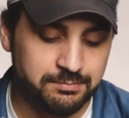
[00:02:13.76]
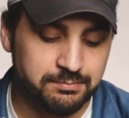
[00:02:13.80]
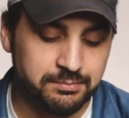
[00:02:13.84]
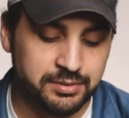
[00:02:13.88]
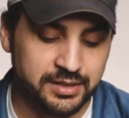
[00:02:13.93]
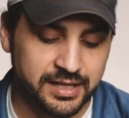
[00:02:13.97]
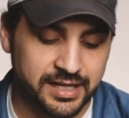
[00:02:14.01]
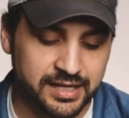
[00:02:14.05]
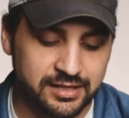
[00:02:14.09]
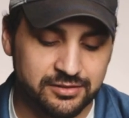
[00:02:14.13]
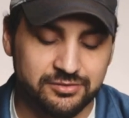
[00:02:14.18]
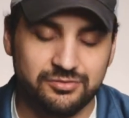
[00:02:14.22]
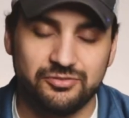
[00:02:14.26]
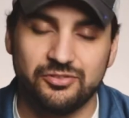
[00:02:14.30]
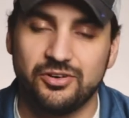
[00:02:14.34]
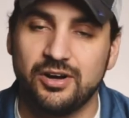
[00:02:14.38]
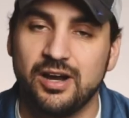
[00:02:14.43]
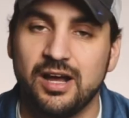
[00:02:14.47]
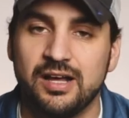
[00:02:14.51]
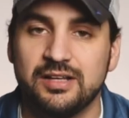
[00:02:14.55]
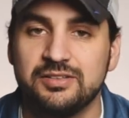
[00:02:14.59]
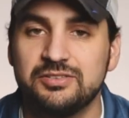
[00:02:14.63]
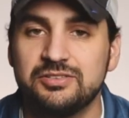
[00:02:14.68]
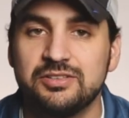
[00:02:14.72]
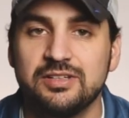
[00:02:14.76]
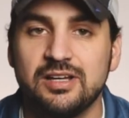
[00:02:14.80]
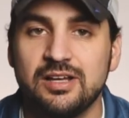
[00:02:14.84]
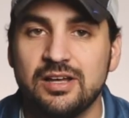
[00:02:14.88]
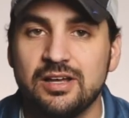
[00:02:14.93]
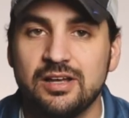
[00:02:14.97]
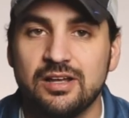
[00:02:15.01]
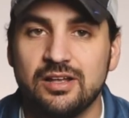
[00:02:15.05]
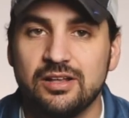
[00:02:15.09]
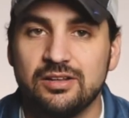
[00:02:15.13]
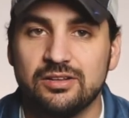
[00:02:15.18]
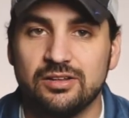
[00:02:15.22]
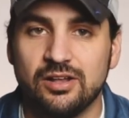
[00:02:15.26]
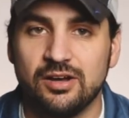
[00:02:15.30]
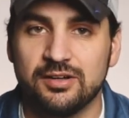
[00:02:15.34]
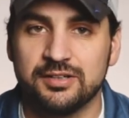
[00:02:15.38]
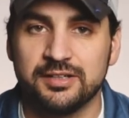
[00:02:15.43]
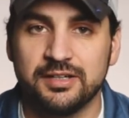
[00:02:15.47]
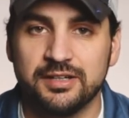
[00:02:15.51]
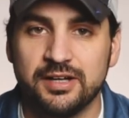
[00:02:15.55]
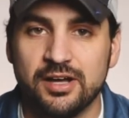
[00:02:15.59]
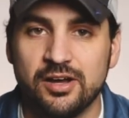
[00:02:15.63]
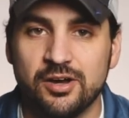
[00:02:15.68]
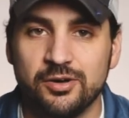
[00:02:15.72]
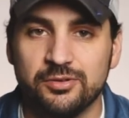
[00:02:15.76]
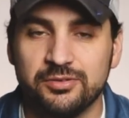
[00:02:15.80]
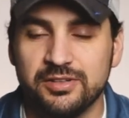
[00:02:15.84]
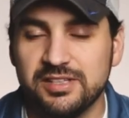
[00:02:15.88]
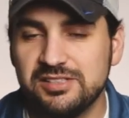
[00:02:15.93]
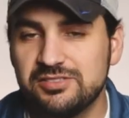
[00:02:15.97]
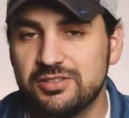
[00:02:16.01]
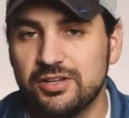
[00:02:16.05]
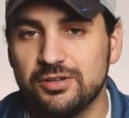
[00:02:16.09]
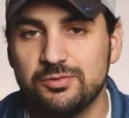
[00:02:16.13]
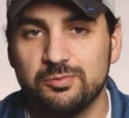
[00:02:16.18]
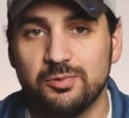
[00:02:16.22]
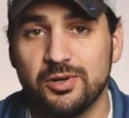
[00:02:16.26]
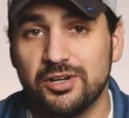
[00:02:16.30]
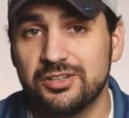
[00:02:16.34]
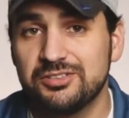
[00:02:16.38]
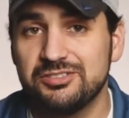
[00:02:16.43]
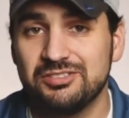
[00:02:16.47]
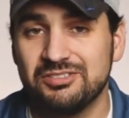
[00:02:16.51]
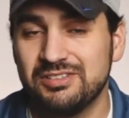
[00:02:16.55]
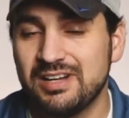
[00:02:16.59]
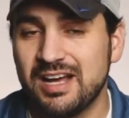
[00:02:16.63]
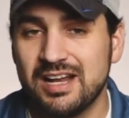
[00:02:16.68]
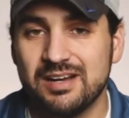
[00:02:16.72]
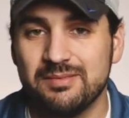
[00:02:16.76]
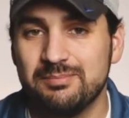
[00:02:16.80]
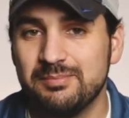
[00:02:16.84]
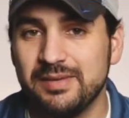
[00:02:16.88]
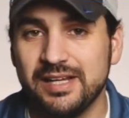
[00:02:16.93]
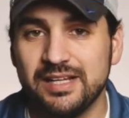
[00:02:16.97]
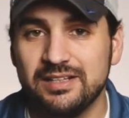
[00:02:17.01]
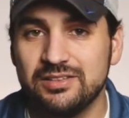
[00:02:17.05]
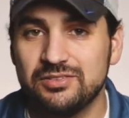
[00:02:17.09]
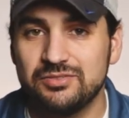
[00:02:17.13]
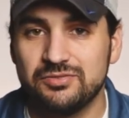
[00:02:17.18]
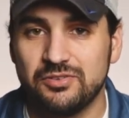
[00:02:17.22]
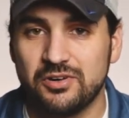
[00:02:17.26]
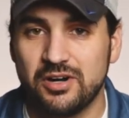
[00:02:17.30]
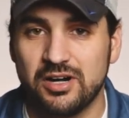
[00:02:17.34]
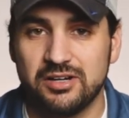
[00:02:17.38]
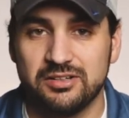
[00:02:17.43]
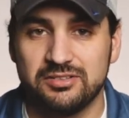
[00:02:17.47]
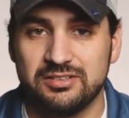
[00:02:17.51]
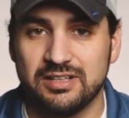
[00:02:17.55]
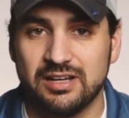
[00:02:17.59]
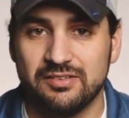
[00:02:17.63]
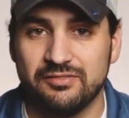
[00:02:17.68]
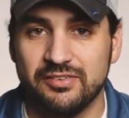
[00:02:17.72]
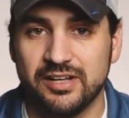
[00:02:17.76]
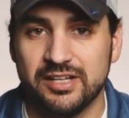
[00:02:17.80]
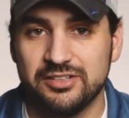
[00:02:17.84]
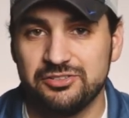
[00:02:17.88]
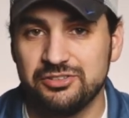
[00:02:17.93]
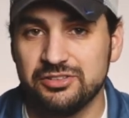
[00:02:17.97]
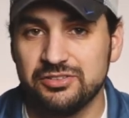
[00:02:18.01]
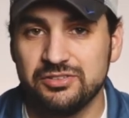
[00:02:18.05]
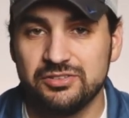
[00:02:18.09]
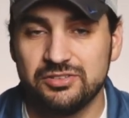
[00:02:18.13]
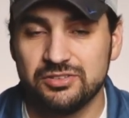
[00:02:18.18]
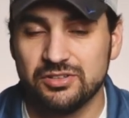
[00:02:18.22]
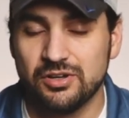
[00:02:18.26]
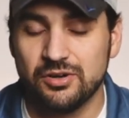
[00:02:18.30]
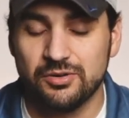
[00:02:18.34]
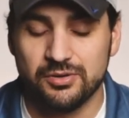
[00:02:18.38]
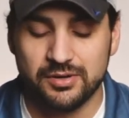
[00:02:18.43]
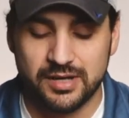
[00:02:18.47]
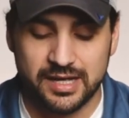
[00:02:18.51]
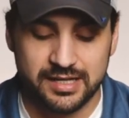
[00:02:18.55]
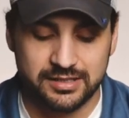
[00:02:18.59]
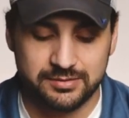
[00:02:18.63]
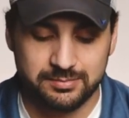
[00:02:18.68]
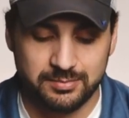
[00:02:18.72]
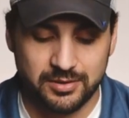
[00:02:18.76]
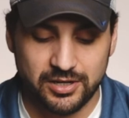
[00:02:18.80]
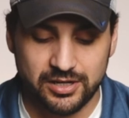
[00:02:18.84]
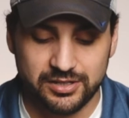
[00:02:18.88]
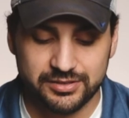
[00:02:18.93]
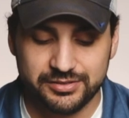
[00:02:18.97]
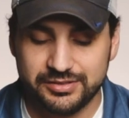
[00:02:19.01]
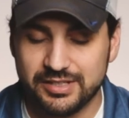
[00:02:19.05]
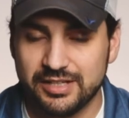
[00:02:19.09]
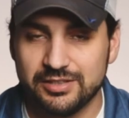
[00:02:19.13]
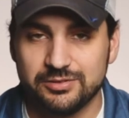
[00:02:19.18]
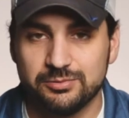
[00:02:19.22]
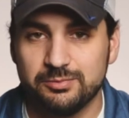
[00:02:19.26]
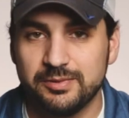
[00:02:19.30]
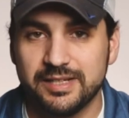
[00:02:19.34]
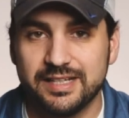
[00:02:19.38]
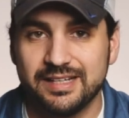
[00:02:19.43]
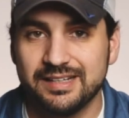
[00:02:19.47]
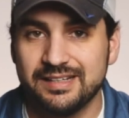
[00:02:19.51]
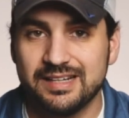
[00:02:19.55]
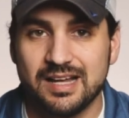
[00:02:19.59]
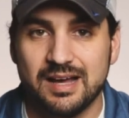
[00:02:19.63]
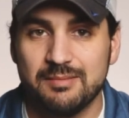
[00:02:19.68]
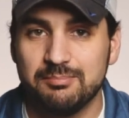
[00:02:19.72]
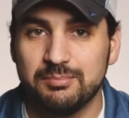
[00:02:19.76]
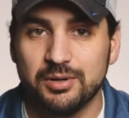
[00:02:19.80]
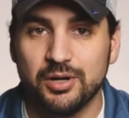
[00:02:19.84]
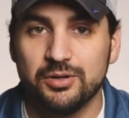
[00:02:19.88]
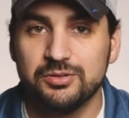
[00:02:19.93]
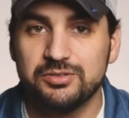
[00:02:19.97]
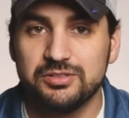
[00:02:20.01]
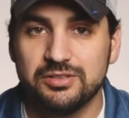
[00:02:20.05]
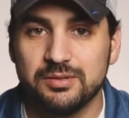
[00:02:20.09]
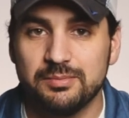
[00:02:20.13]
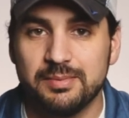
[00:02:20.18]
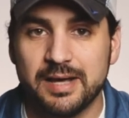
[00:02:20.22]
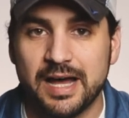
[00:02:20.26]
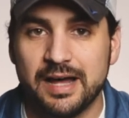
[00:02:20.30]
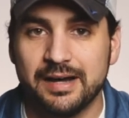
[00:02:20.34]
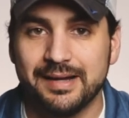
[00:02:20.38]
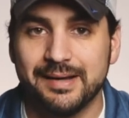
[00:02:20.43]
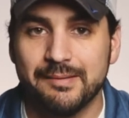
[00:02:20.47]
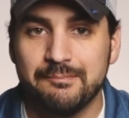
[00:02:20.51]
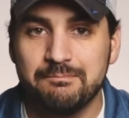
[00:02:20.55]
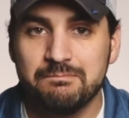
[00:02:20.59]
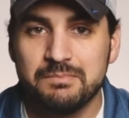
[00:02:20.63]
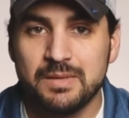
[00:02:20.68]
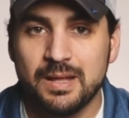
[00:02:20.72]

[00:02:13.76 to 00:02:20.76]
planned for us long ago. These good works are not a means for our salvation, so as Paul says, we cannot boast about it.